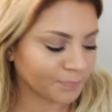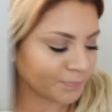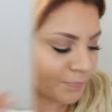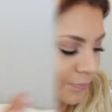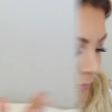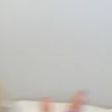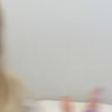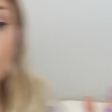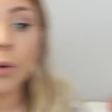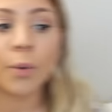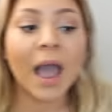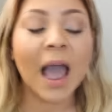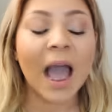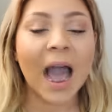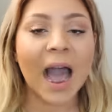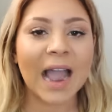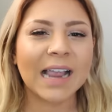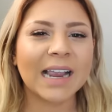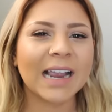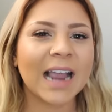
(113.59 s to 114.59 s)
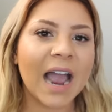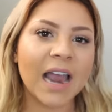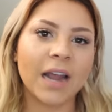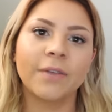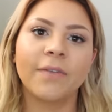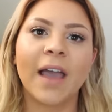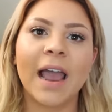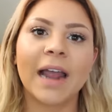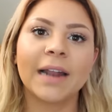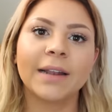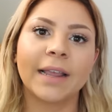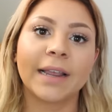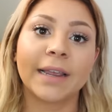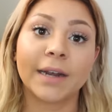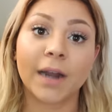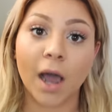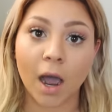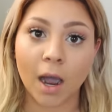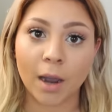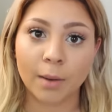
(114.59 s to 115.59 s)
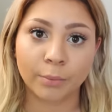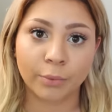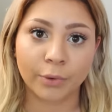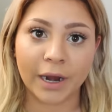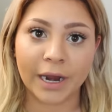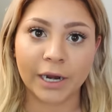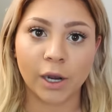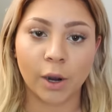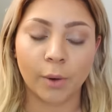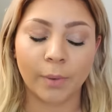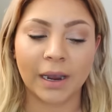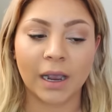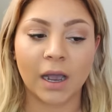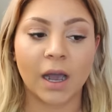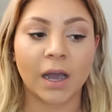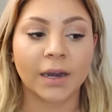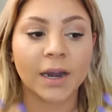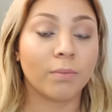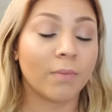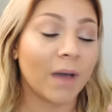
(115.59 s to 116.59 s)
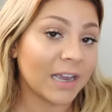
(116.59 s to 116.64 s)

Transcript: So I kind of had like an ombre going on.